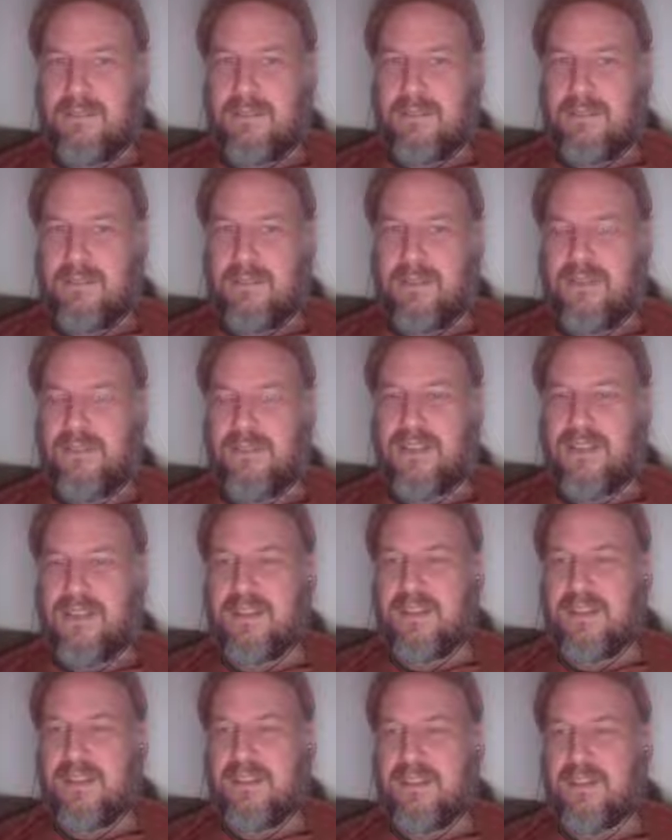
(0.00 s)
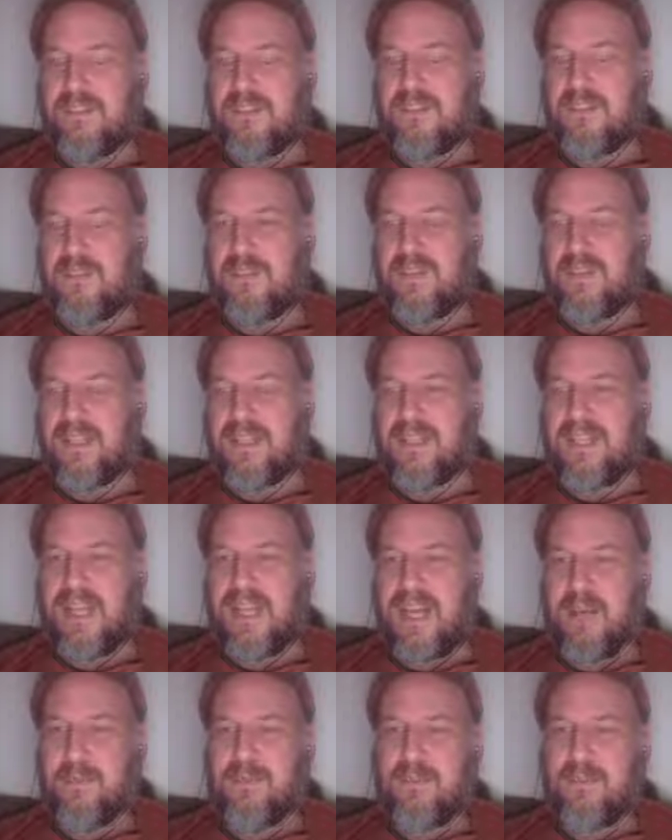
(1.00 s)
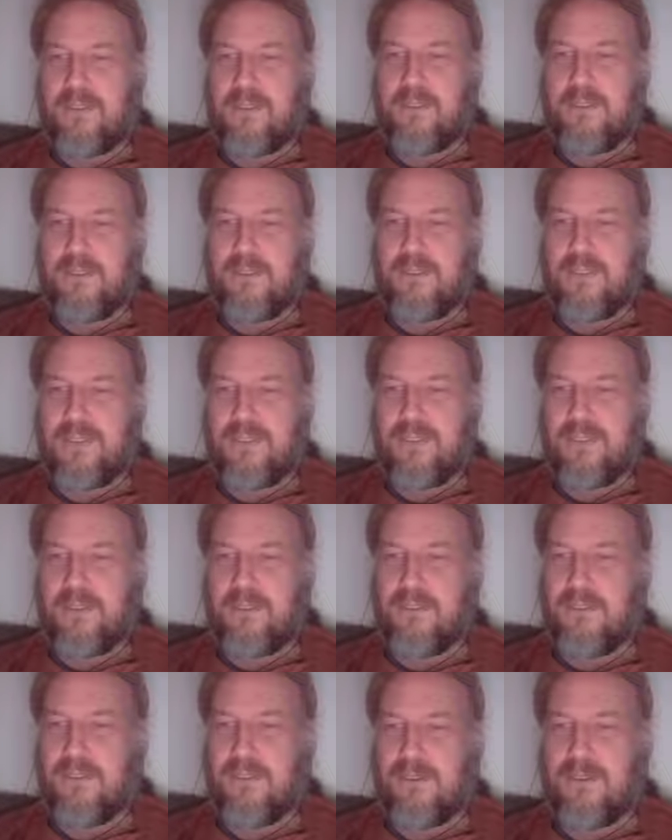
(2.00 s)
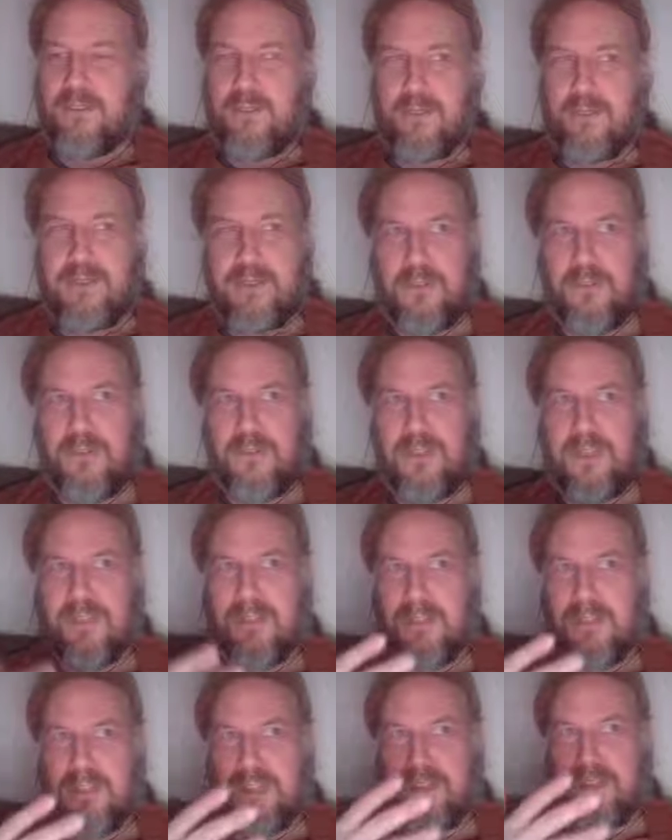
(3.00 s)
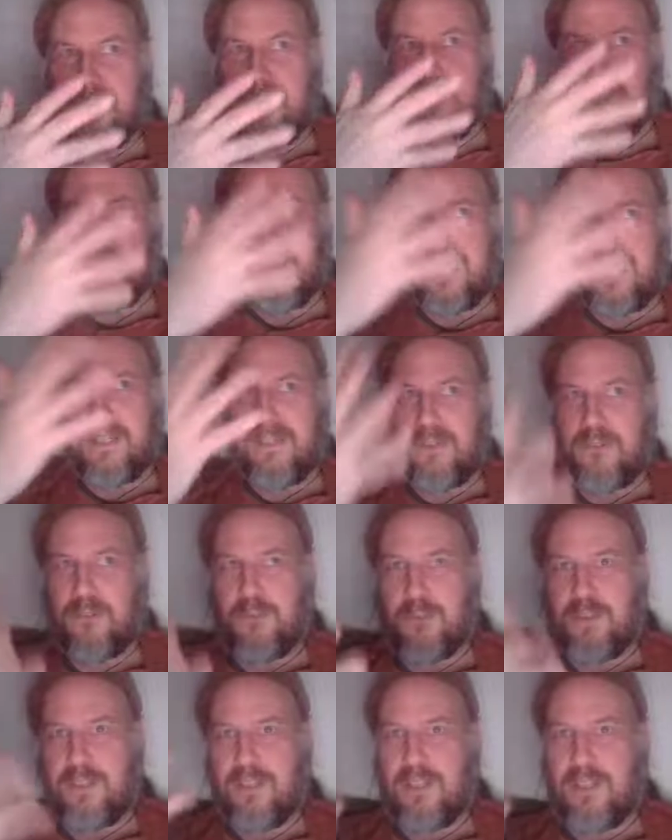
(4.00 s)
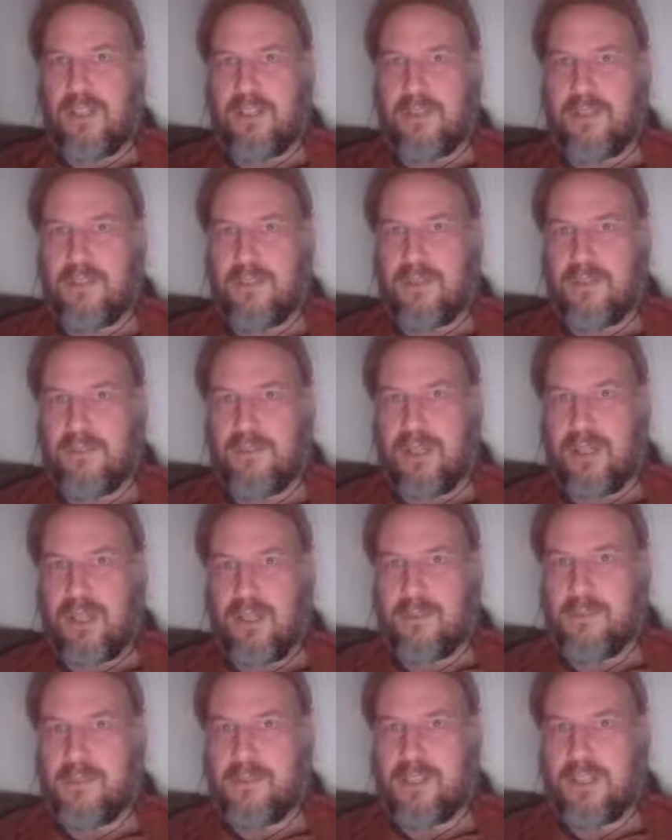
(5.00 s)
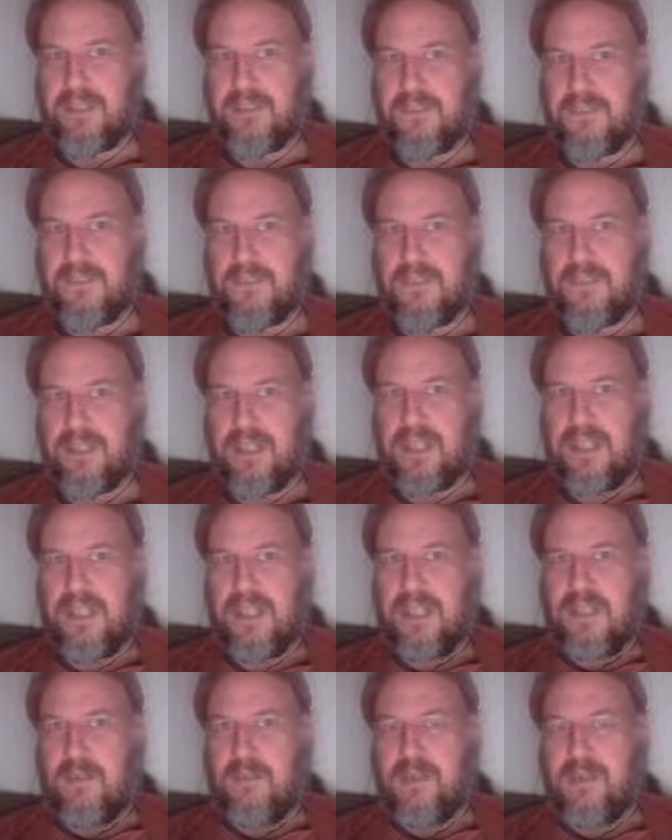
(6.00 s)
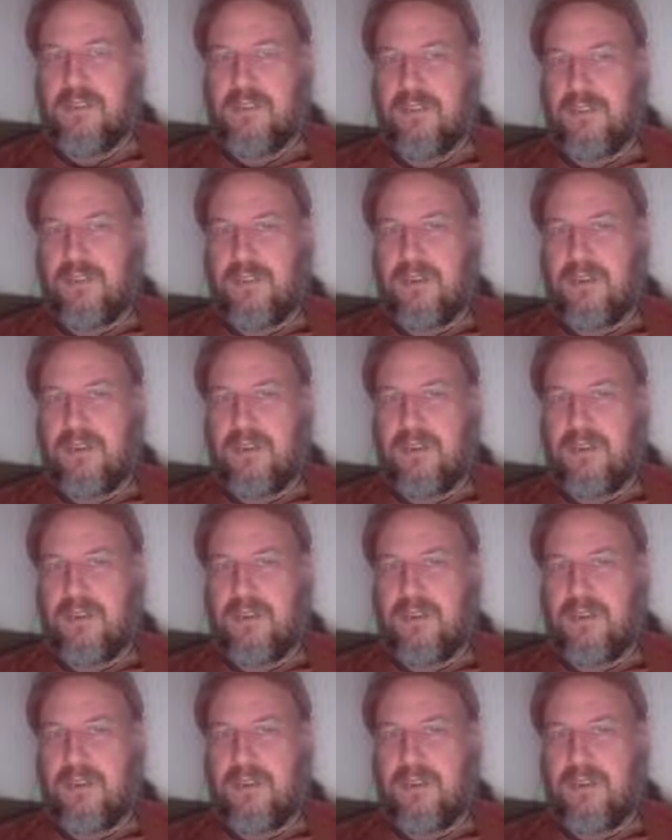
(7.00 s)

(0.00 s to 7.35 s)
we say that it doesn't do like an absolute signal. So when you're seeing like the brightness or the color of objects, a